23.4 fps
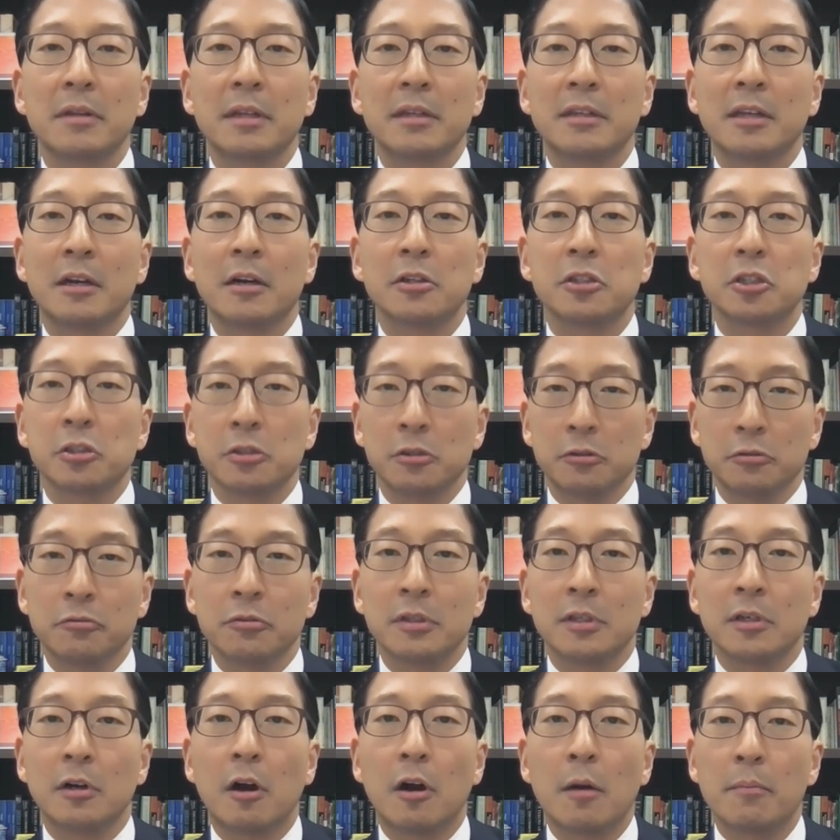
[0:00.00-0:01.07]
that their
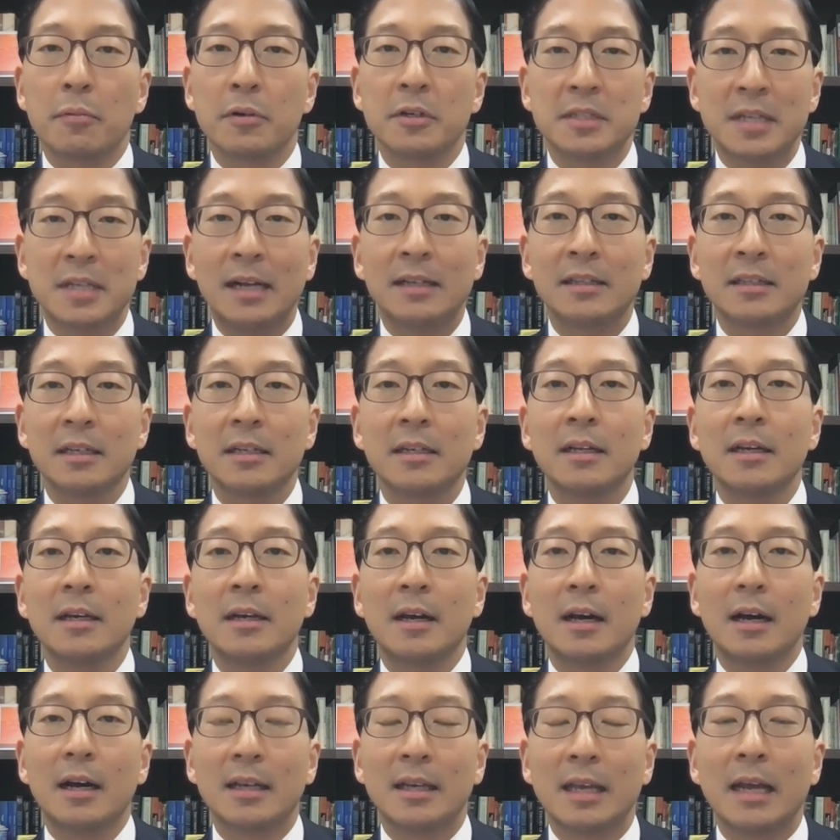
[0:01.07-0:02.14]
children are protected
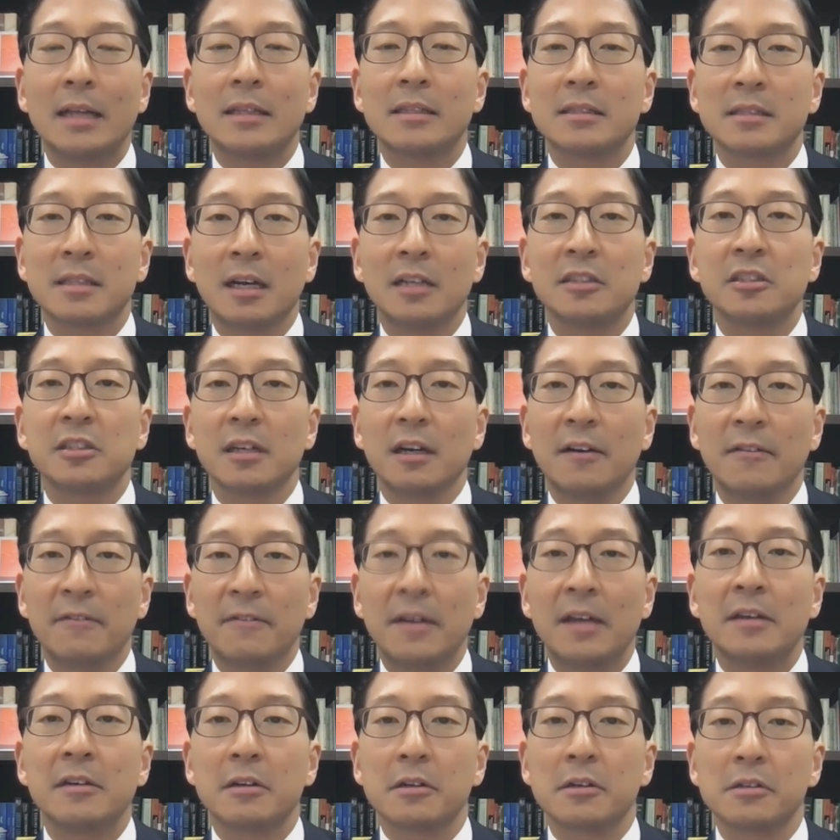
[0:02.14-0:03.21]
against such
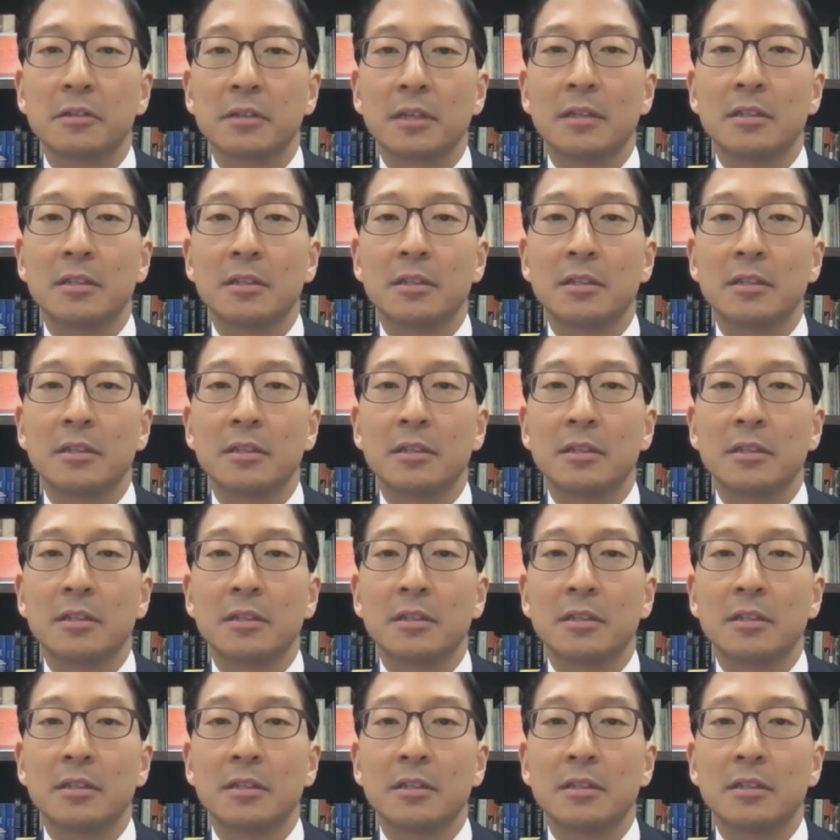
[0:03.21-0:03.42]
offenders.